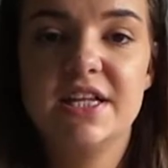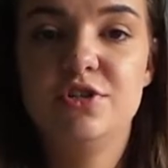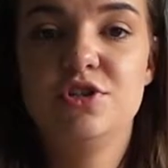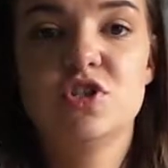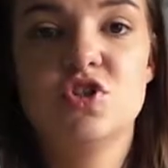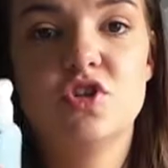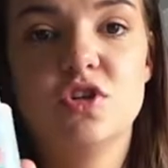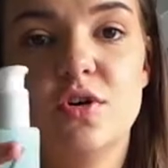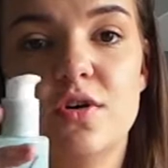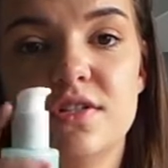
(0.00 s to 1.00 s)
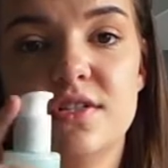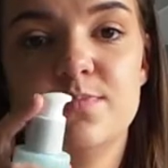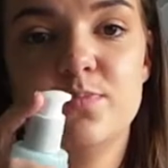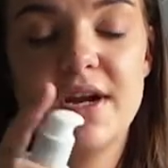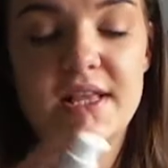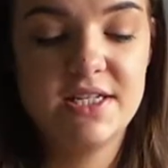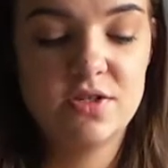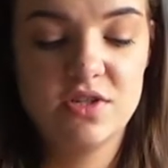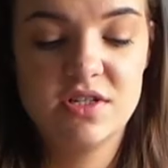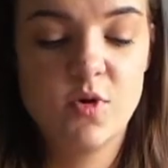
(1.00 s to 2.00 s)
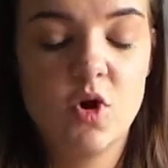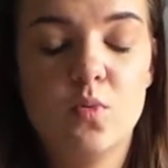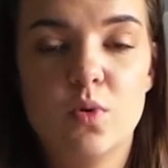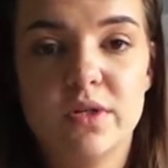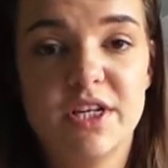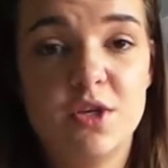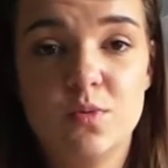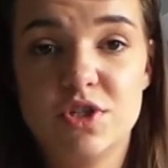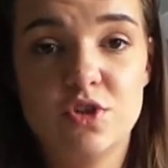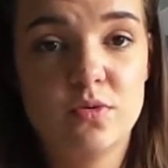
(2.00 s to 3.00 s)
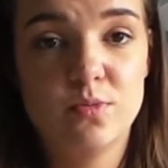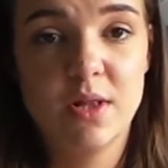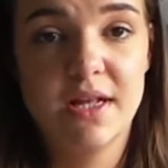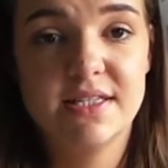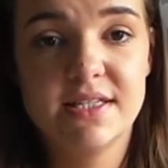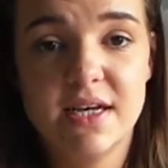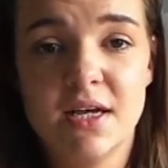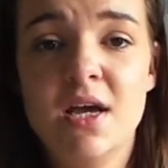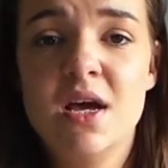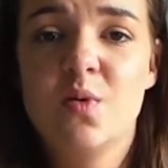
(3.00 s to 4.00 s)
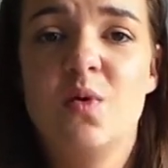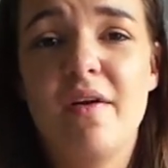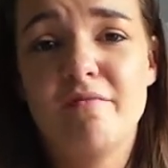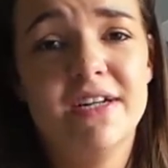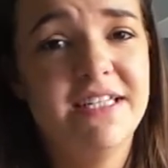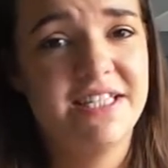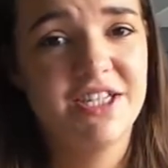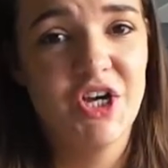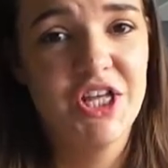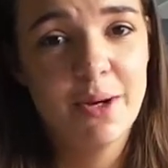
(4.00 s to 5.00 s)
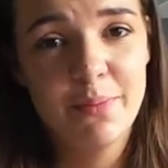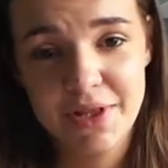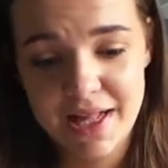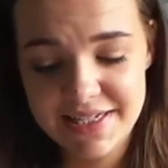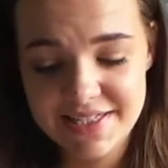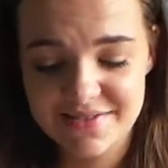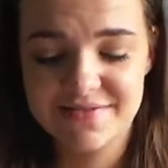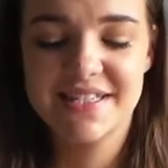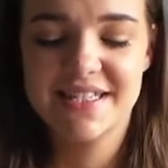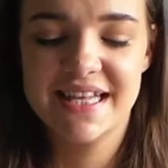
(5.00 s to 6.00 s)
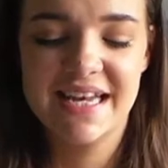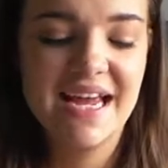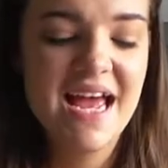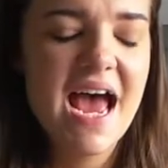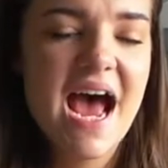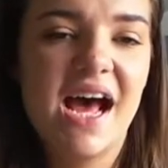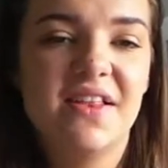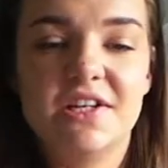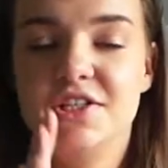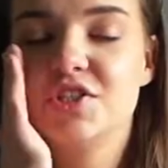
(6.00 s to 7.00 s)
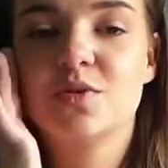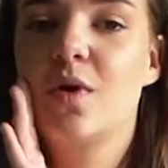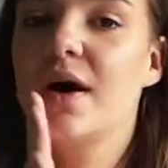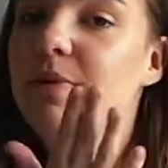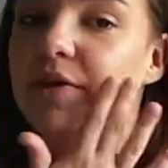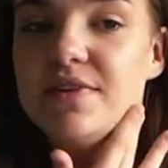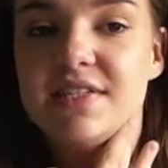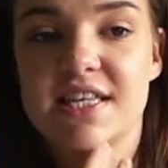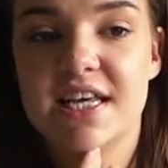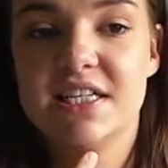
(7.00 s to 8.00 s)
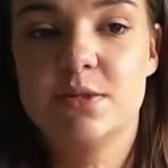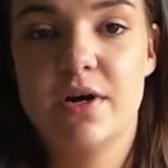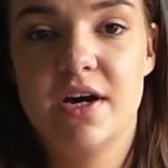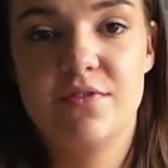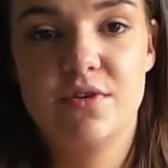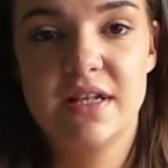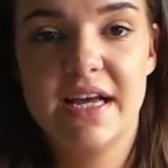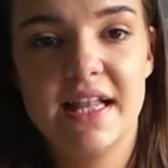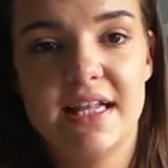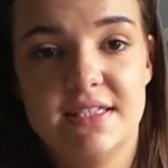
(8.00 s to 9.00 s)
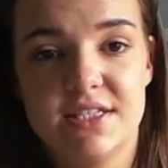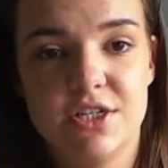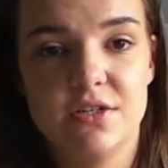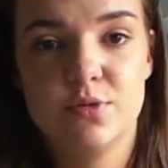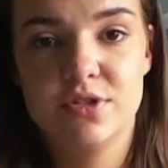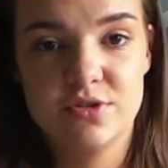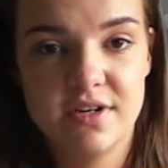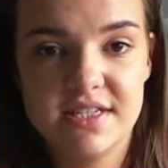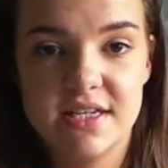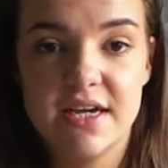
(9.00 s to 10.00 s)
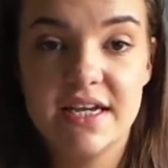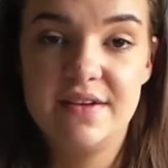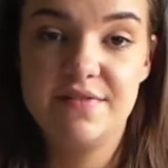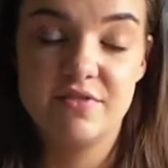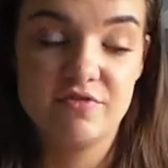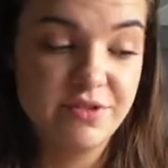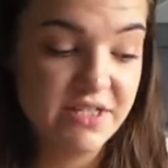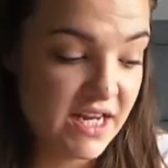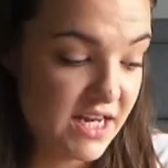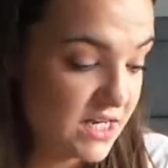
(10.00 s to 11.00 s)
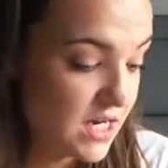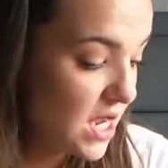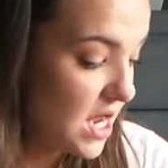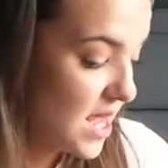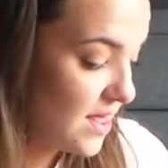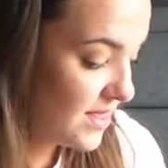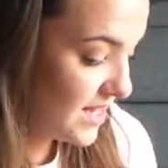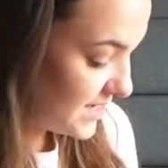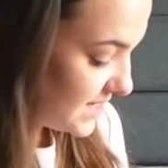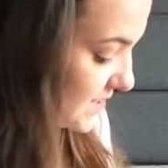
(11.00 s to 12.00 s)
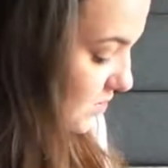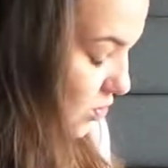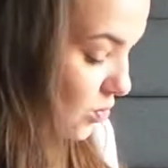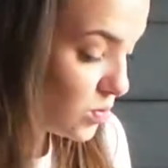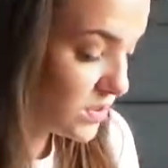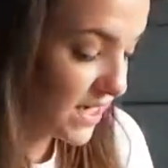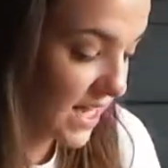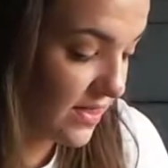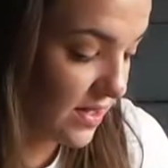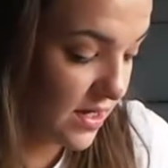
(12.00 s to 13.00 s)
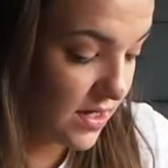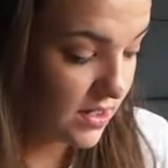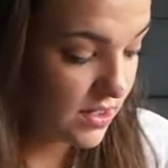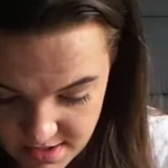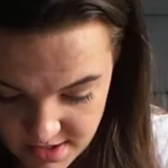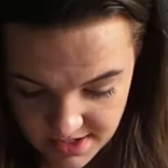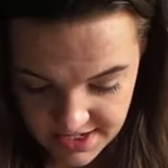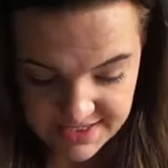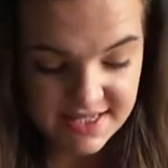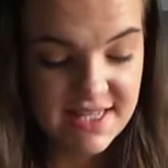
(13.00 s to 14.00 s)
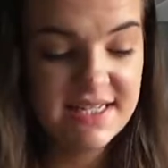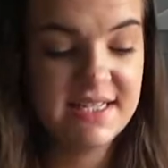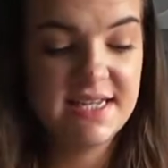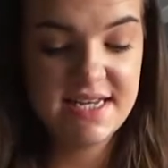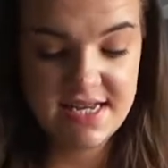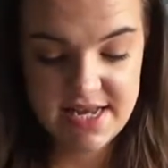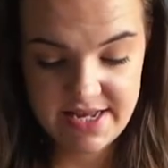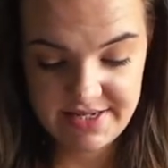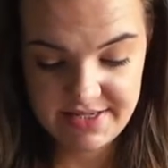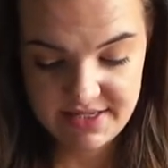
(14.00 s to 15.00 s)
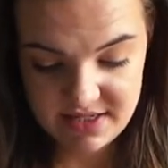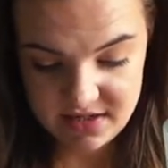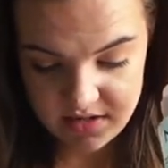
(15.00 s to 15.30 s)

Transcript: just spray this onto some cotton wool like you would a normal cleanser. Well, I'm really stocking up on the cleansers recently. And then you just wipe over your skin as part of your like cleanser, toner, moisturiser evening routine. This all together, okay, so this is